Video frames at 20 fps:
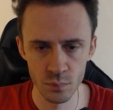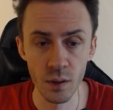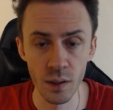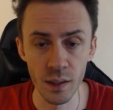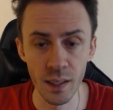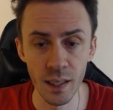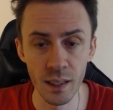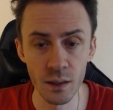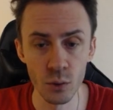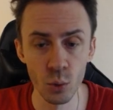
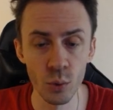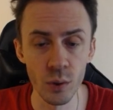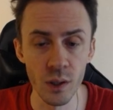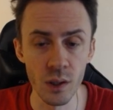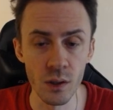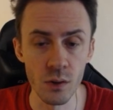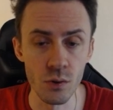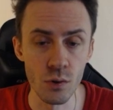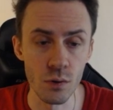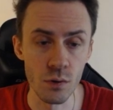Again,
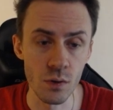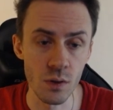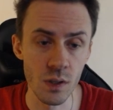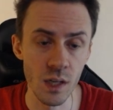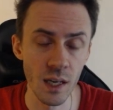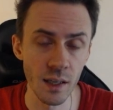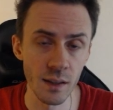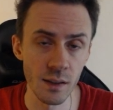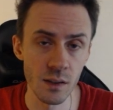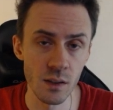cookie is just
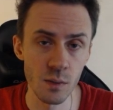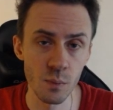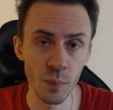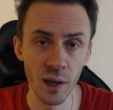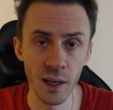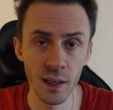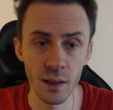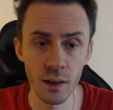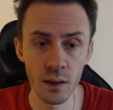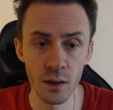tank and
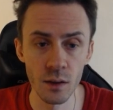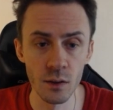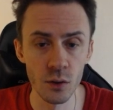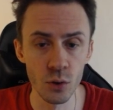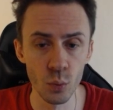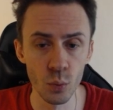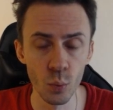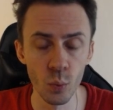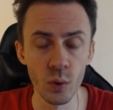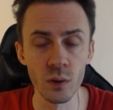spank.
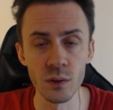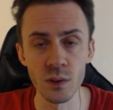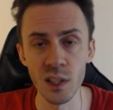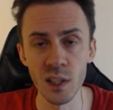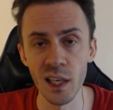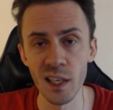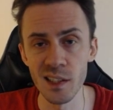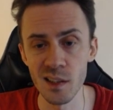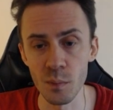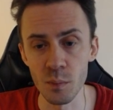Group will
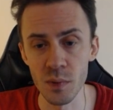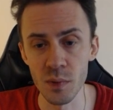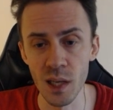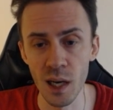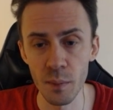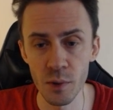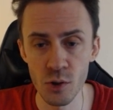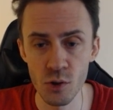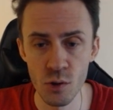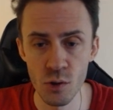take some
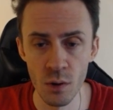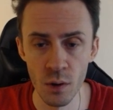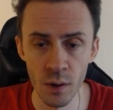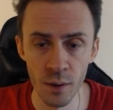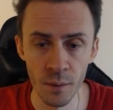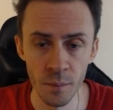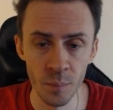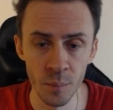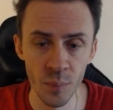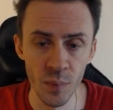damage,
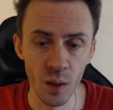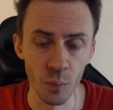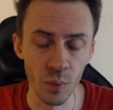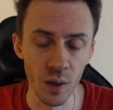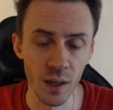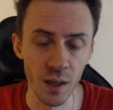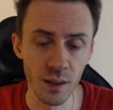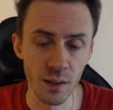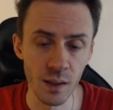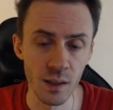
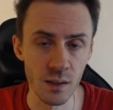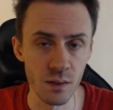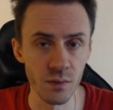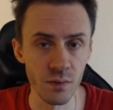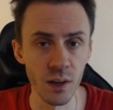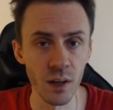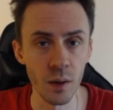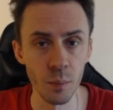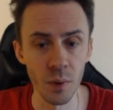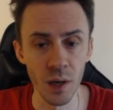but it's
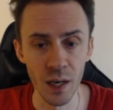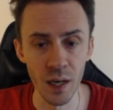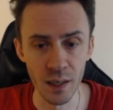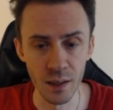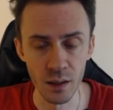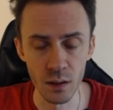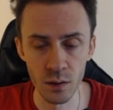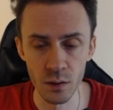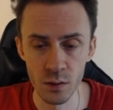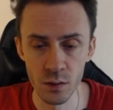very
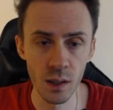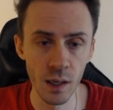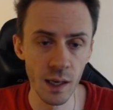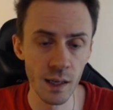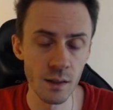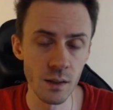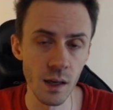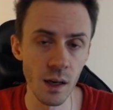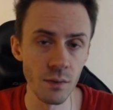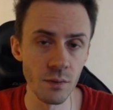minor.
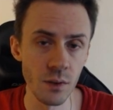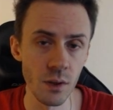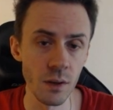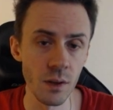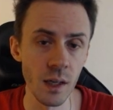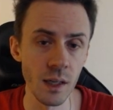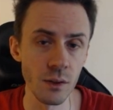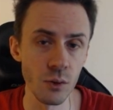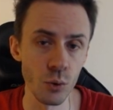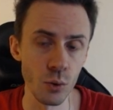And after
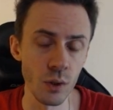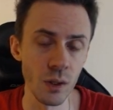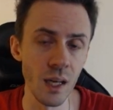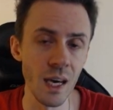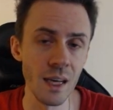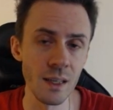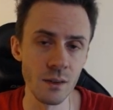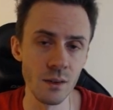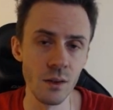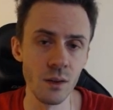that, you can
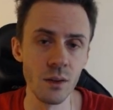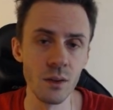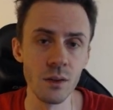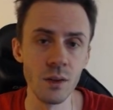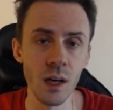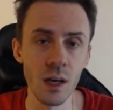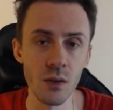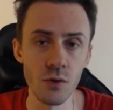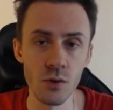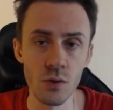exit the
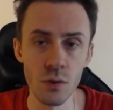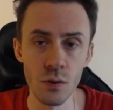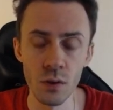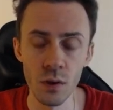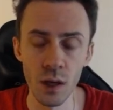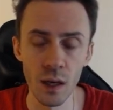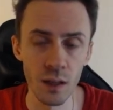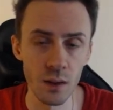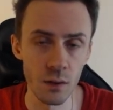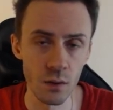dungeon
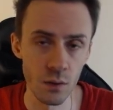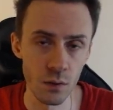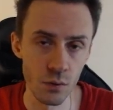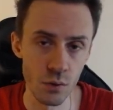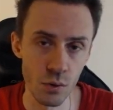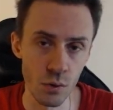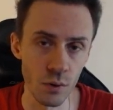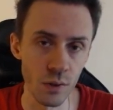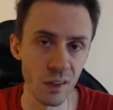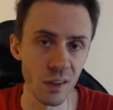and
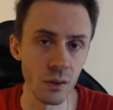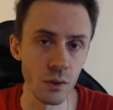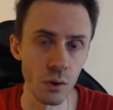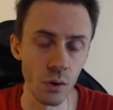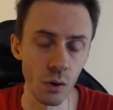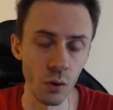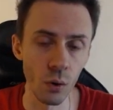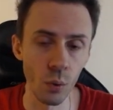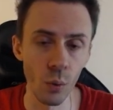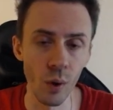turn in
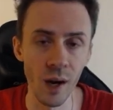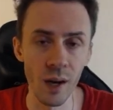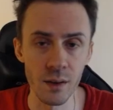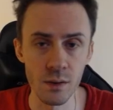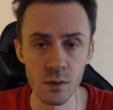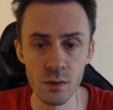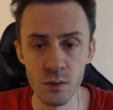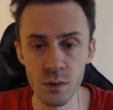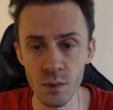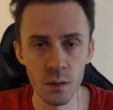your
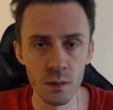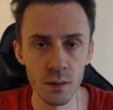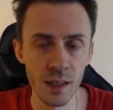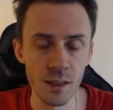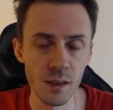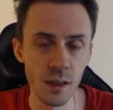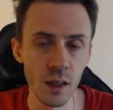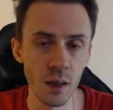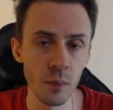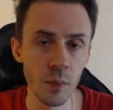quests.
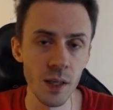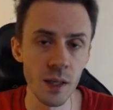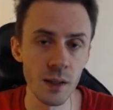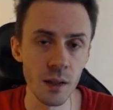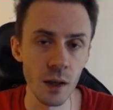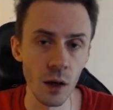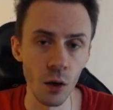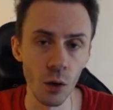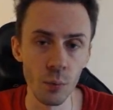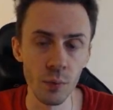That's gonna be it.
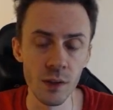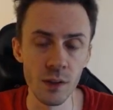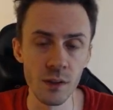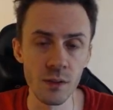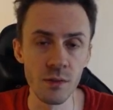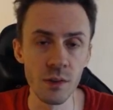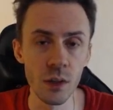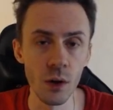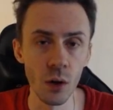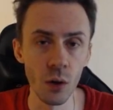I hope this
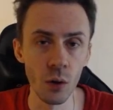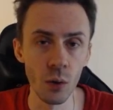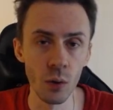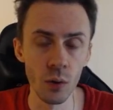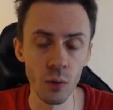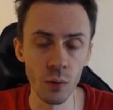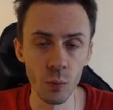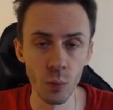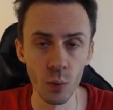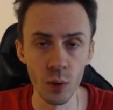video
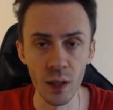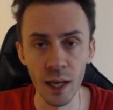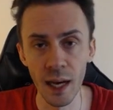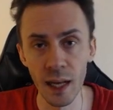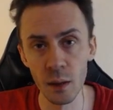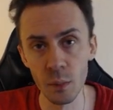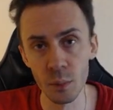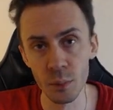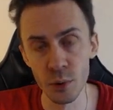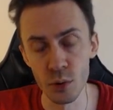will
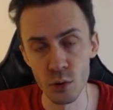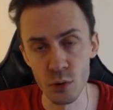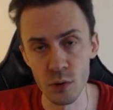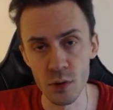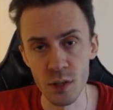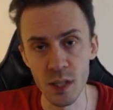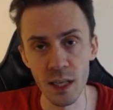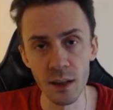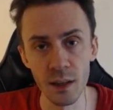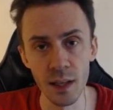help you to
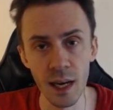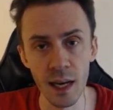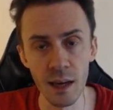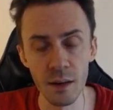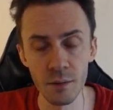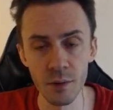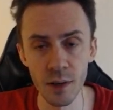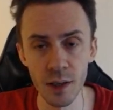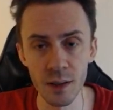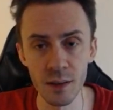stay
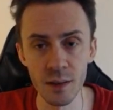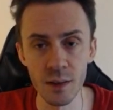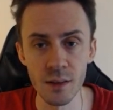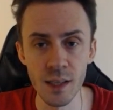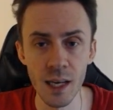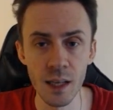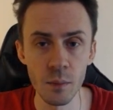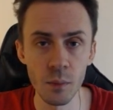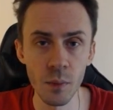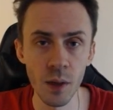alive in the
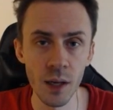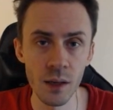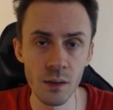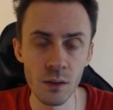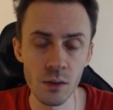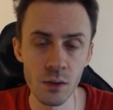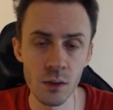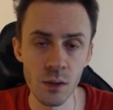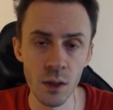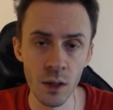
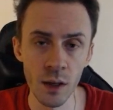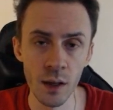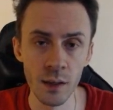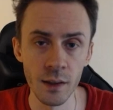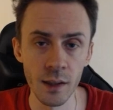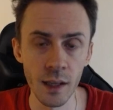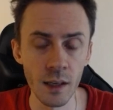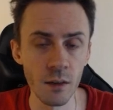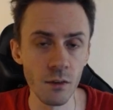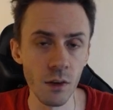Deadmines.
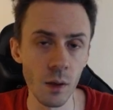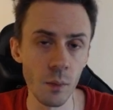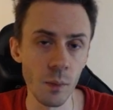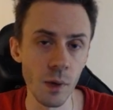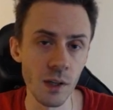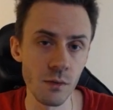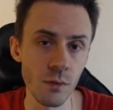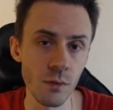Thank you very much